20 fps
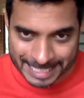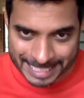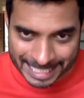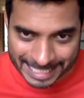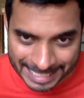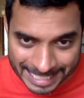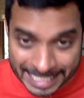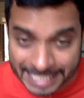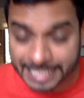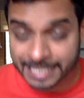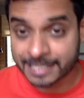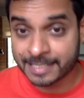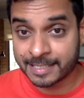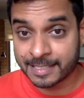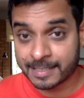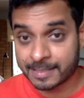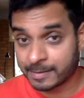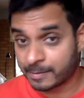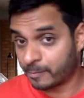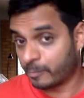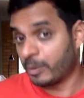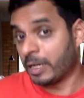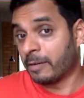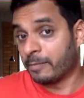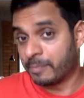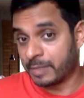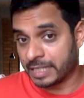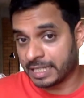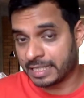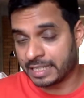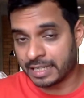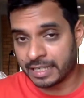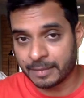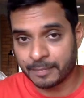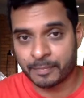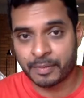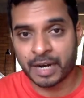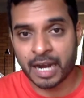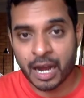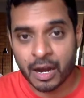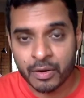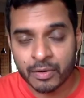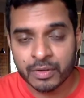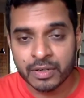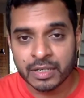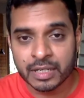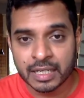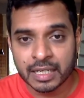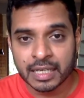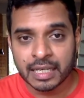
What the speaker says: I think it's, well, particularly proud